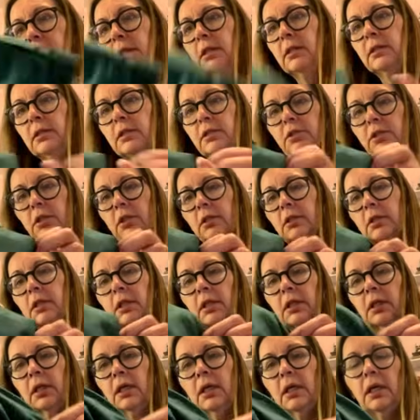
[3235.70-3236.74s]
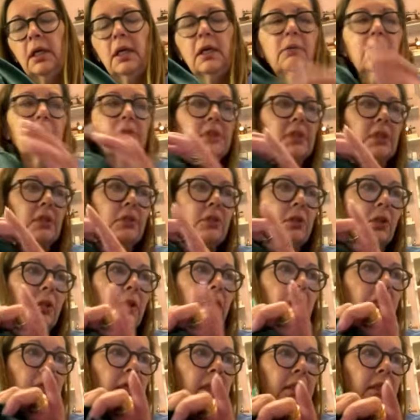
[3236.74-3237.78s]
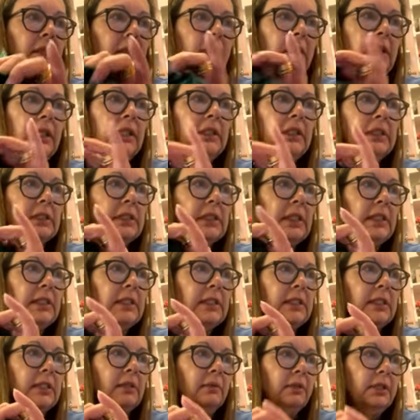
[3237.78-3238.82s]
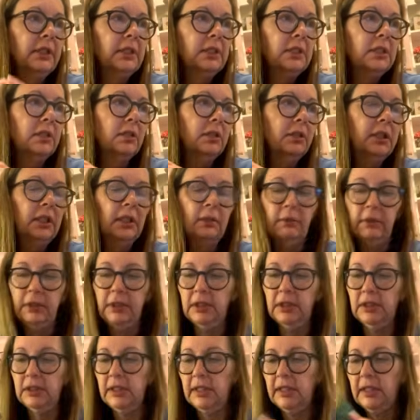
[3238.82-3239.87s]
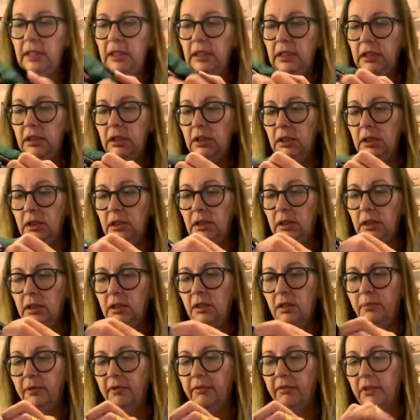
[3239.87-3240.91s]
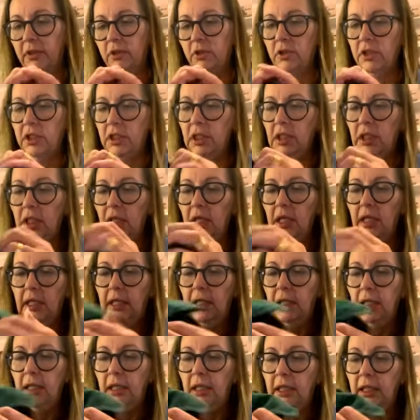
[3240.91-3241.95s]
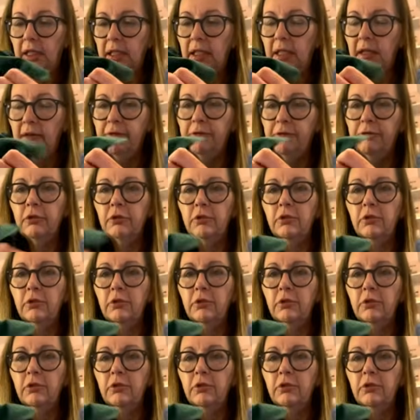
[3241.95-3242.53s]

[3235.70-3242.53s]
The trunk. It was her toddler. He decided he wanted to look at one of the decorations at the top of her tree, and her 8-foot